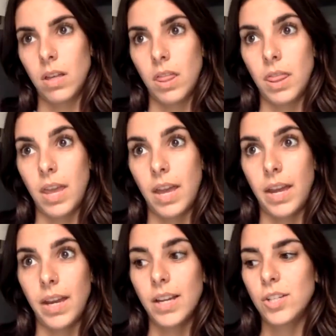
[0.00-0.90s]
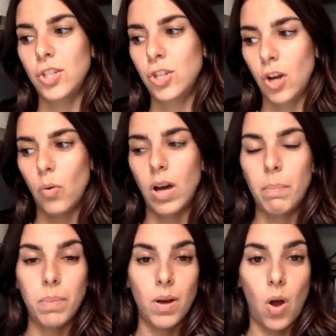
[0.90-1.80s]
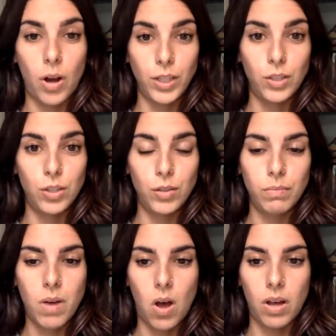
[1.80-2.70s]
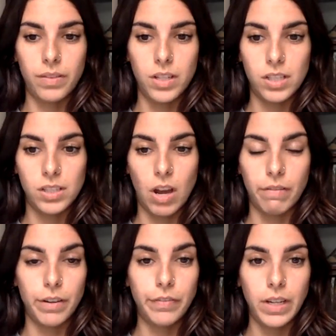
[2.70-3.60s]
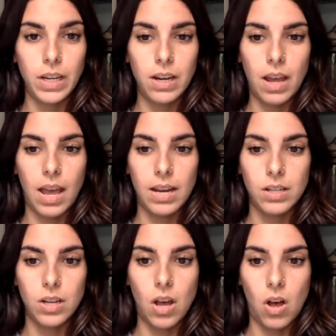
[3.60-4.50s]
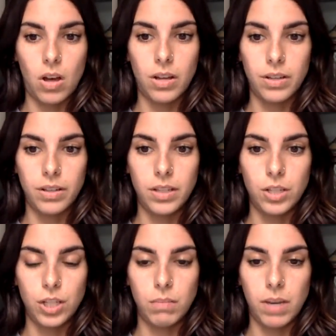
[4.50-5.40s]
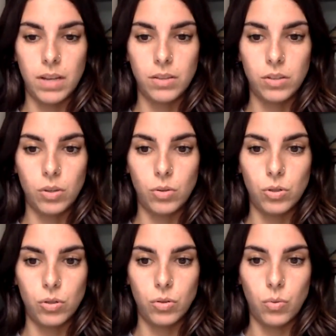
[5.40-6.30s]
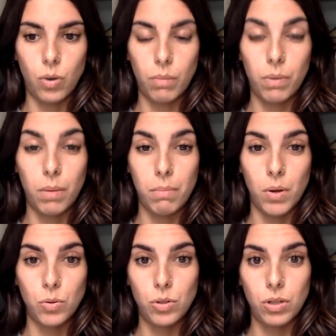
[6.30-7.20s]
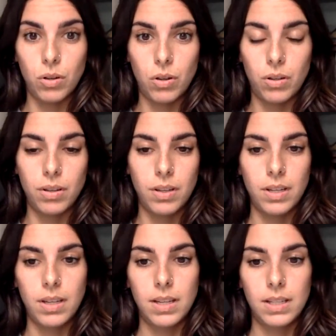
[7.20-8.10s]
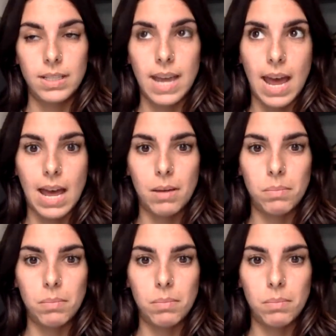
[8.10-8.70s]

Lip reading: They show up on YouTube, on the Discover feed, and on the Gmail social or promotional tabs.